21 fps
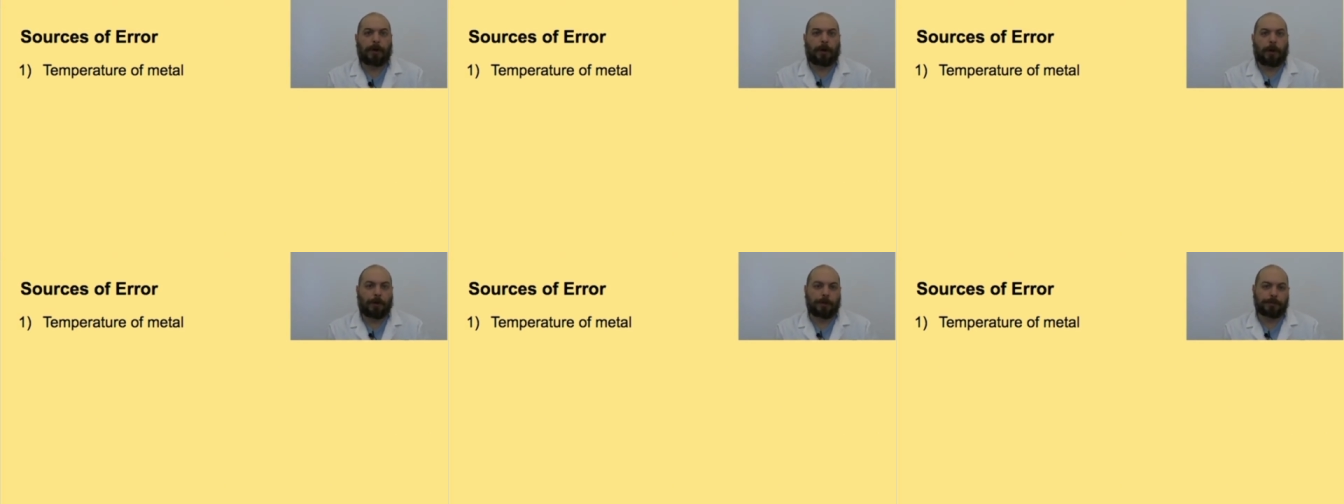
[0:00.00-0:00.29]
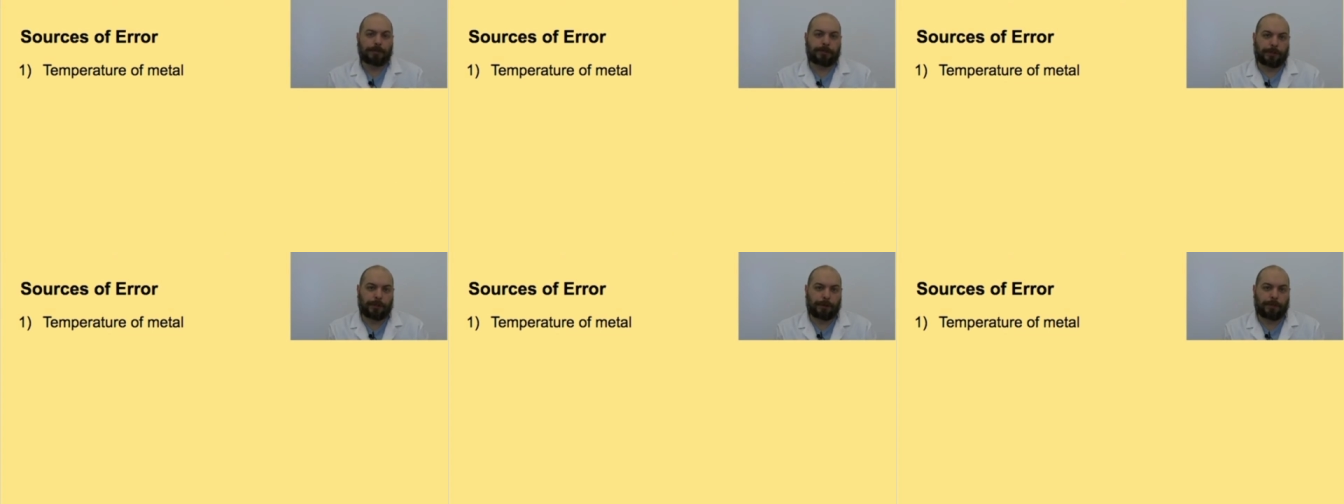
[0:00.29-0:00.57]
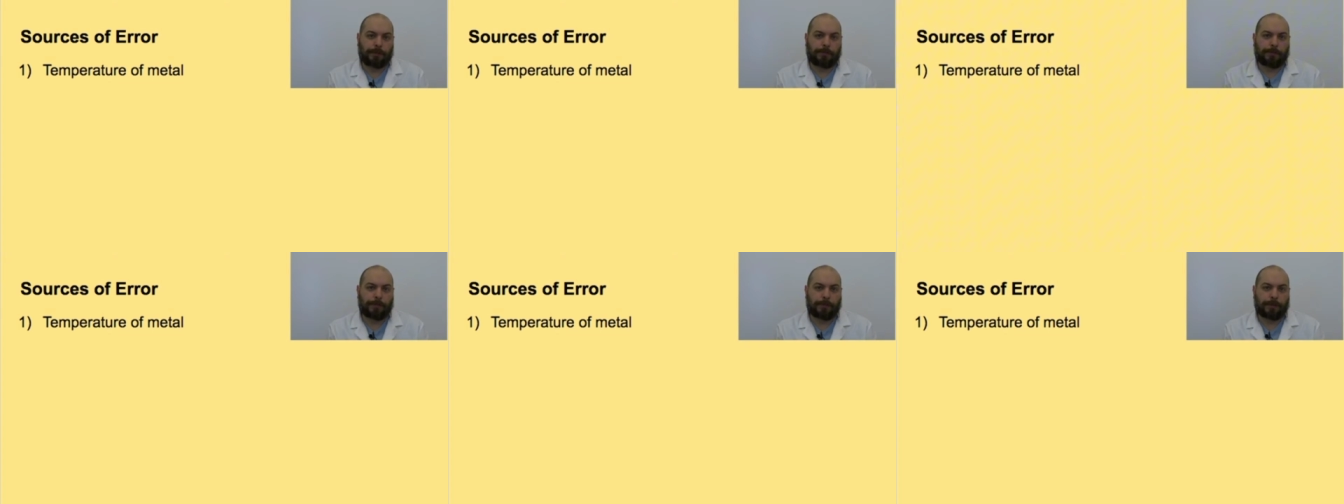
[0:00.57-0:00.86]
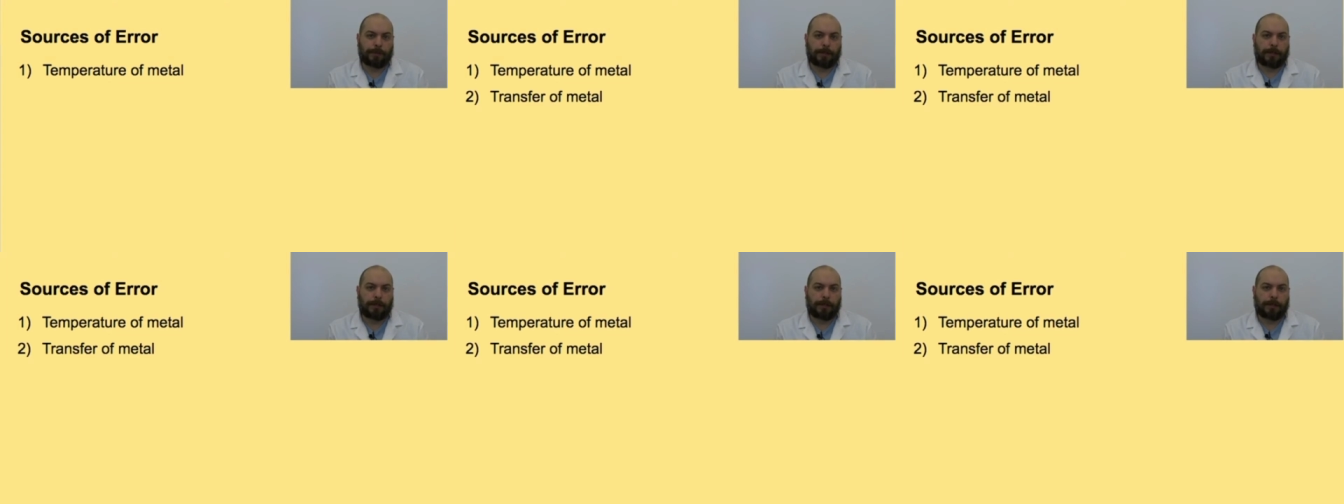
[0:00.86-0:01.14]
Also,
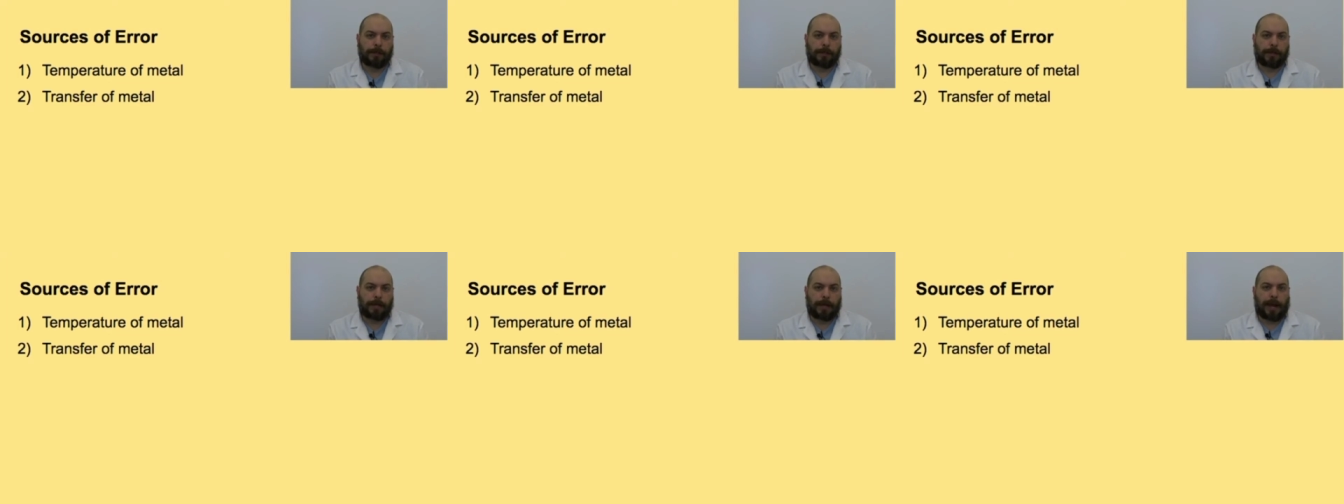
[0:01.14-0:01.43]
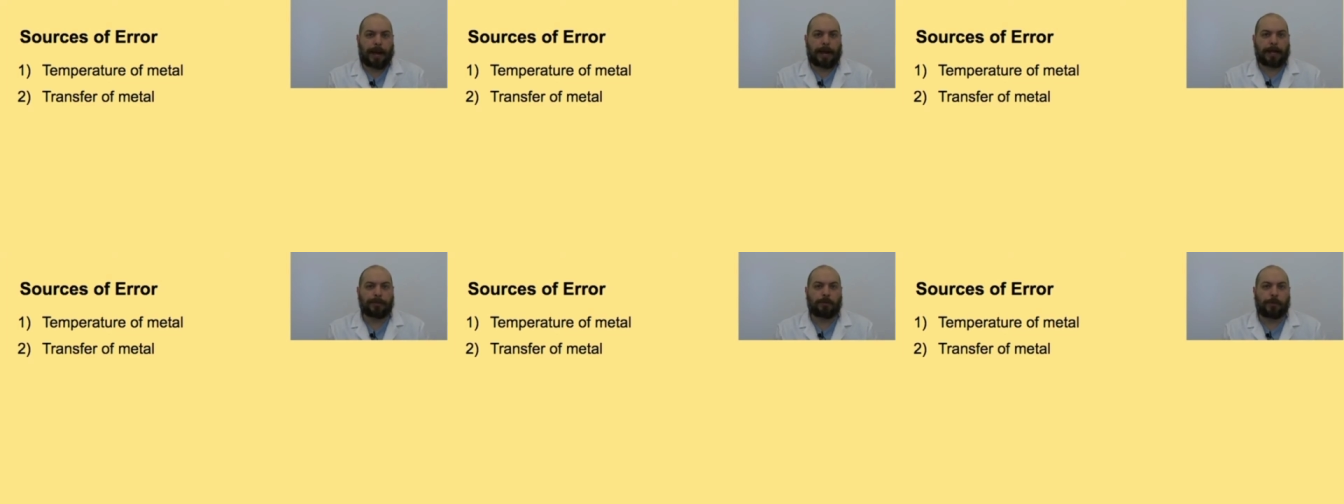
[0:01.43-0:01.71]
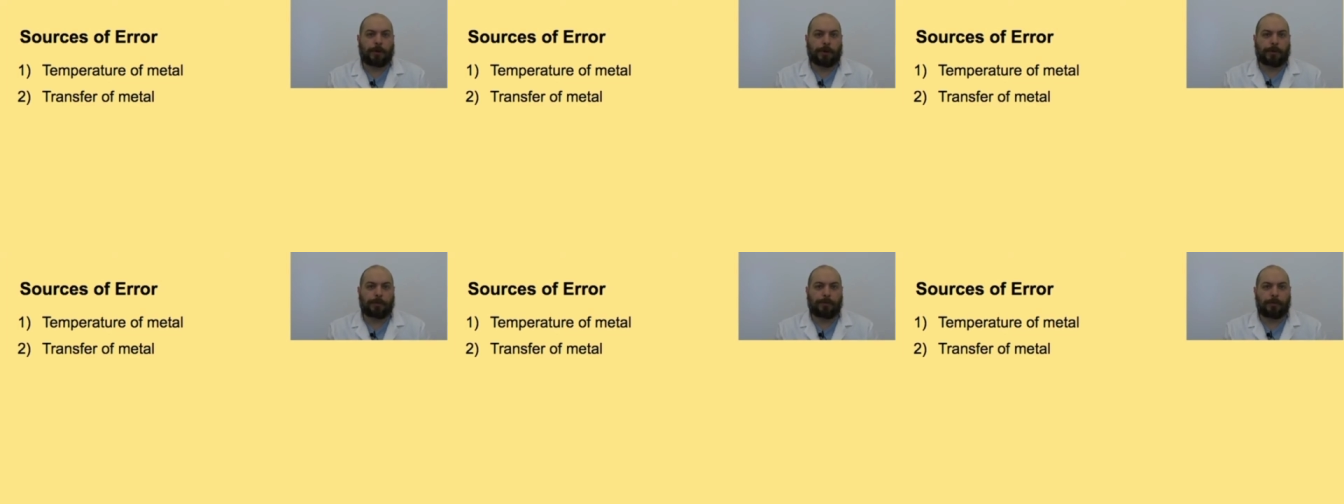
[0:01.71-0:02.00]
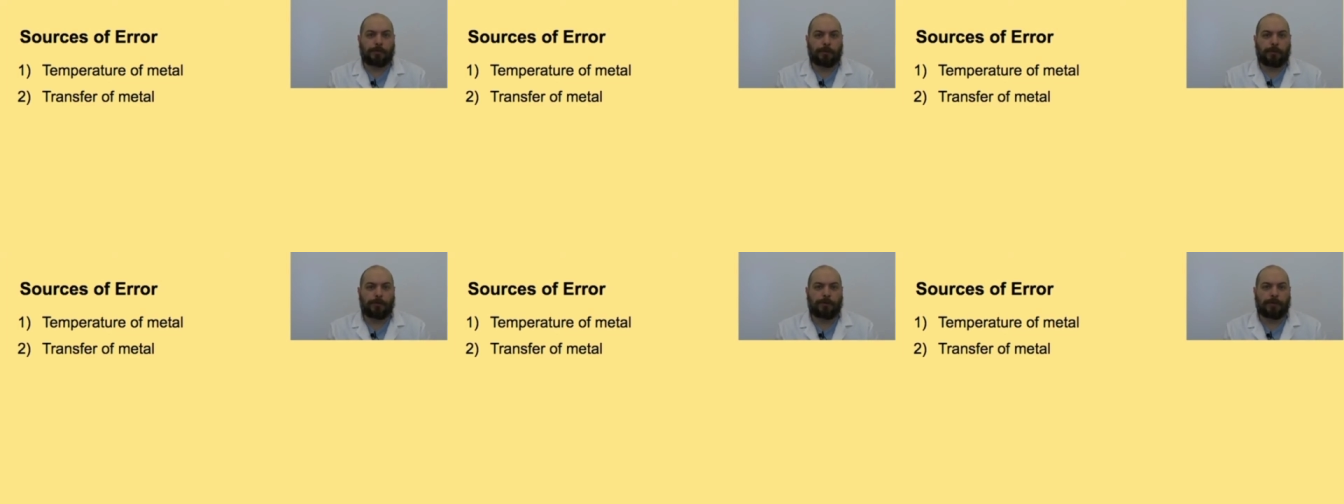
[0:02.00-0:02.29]
as we are
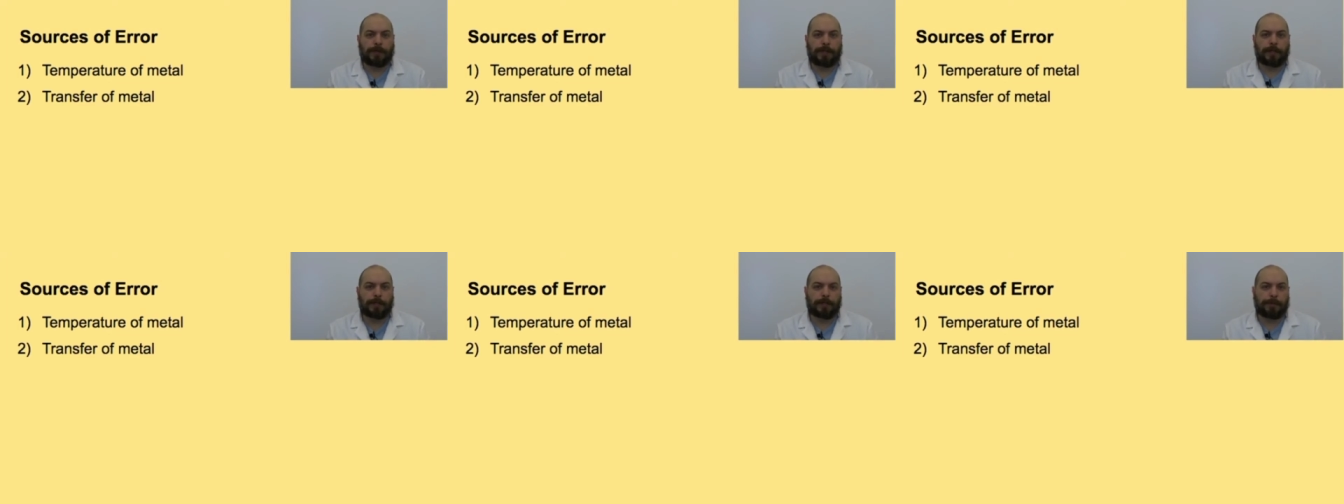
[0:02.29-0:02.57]
moving